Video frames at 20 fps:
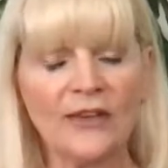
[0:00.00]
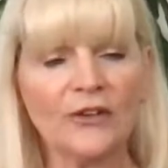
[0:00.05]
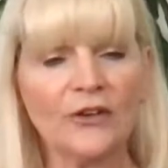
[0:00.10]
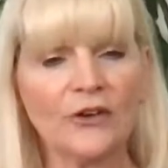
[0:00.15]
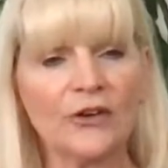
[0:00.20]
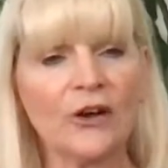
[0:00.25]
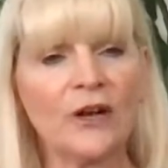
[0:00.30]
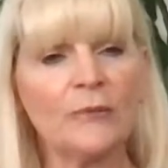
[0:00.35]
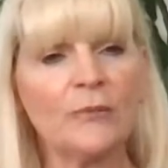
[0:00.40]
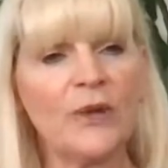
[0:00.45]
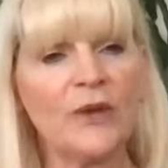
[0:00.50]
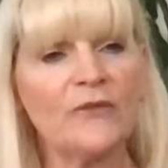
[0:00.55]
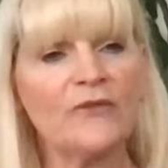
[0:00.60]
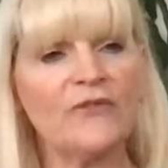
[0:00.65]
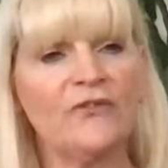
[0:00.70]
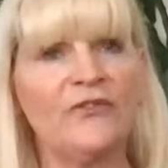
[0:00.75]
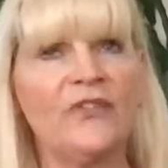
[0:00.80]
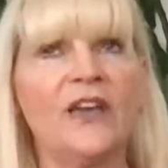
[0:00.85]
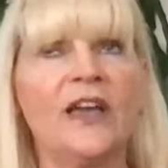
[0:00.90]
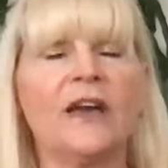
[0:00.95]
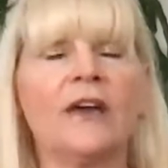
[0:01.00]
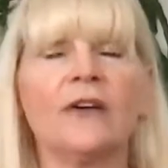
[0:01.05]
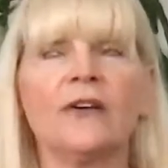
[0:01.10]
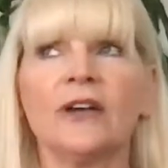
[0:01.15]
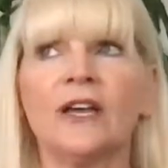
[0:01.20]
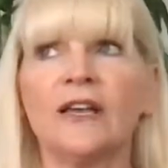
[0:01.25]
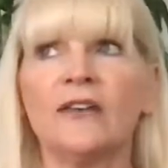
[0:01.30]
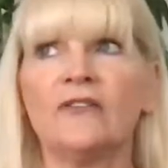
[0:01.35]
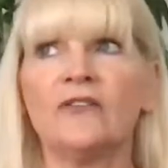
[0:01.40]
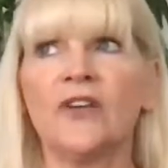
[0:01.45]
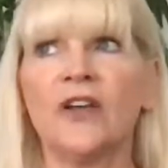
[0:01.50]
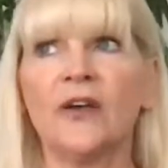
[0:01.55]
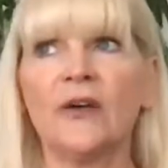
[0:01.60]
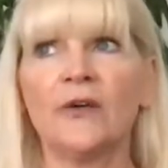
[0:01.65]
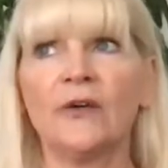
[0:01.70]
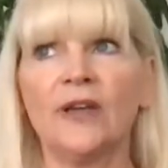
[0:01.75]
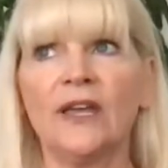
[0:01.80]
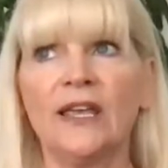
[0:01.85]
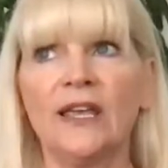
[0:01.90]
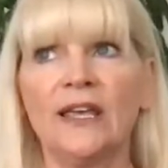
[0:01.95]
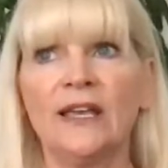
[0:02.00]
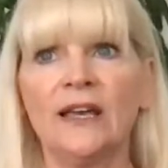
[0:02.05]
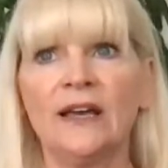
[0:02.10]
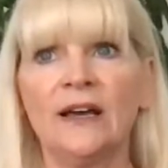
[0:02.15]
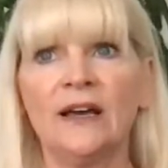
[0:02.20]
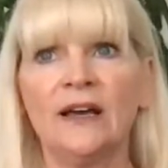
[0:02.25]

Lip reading: you're going to be very, very